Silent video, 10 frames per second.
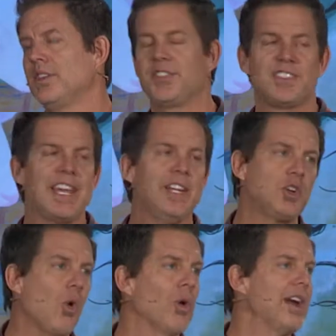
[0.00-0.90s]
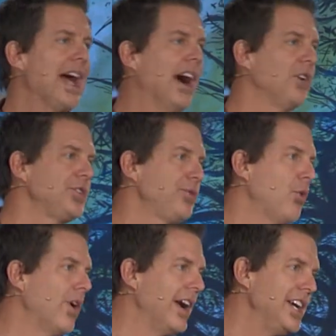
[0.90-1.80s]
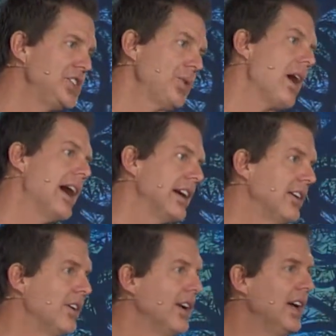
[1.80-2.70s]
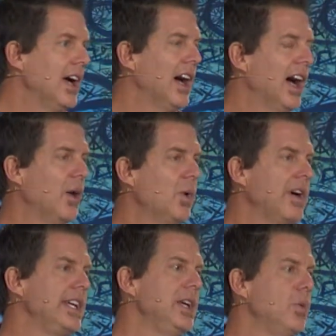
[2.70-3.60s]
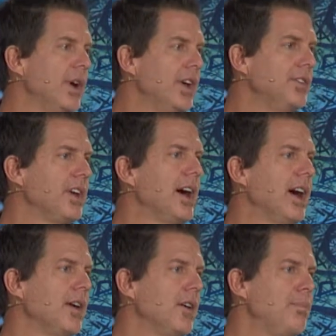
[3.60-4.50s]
state courthouse for a trial Uh, where he was uh,